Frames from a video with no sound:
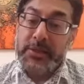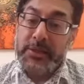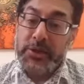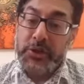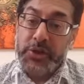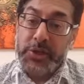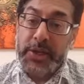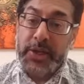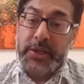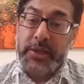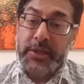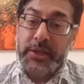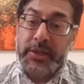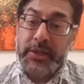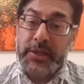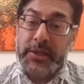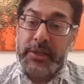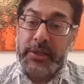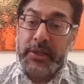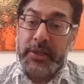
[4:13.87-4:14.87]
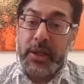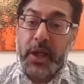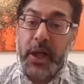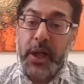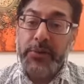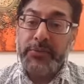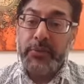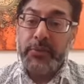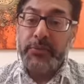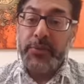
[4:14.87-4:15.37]
to share the the
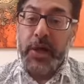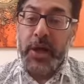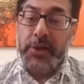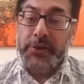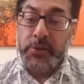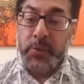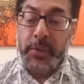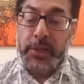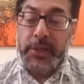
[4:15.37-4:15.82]
live of last